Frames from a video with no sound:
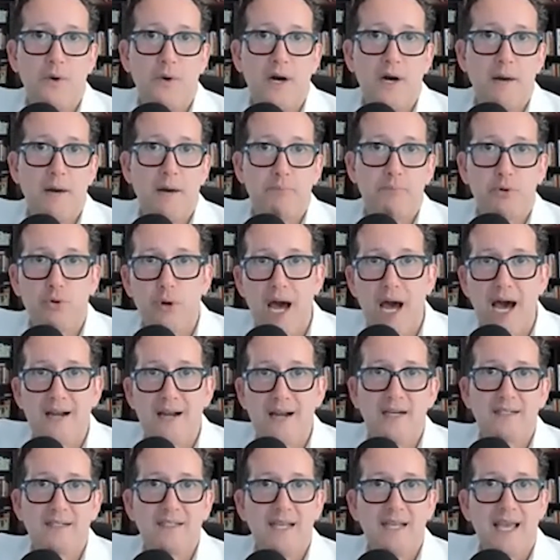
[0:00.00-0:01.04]

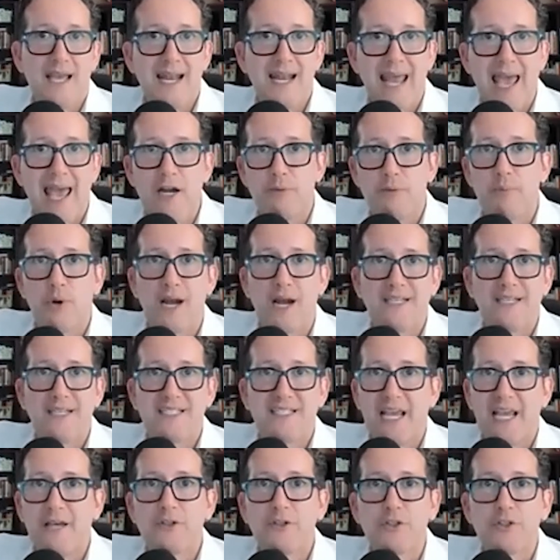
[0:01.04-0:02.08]
product and enterprise
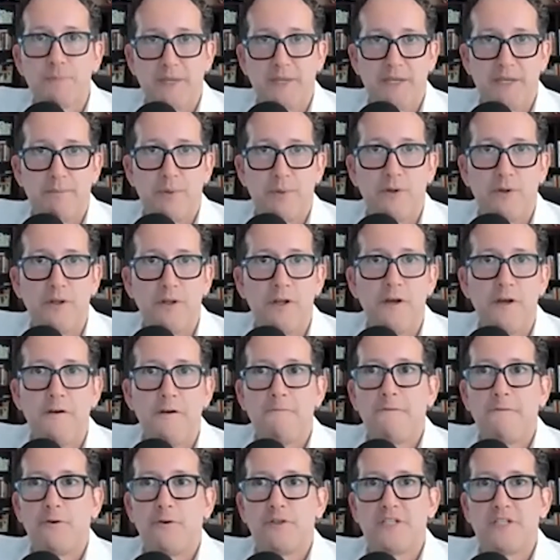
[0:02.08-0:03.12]
salespeople,
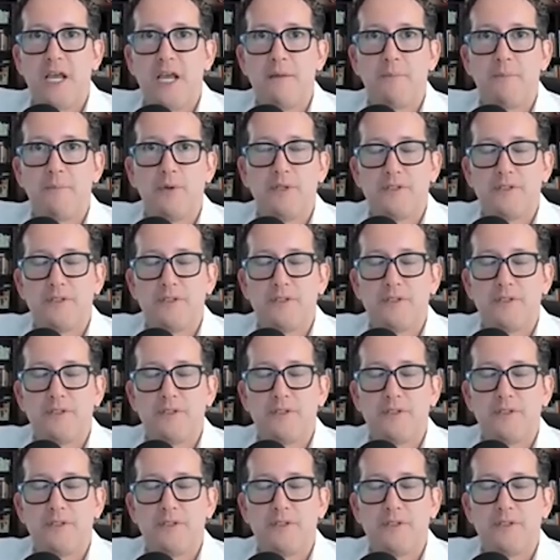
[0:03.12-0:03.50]
for example.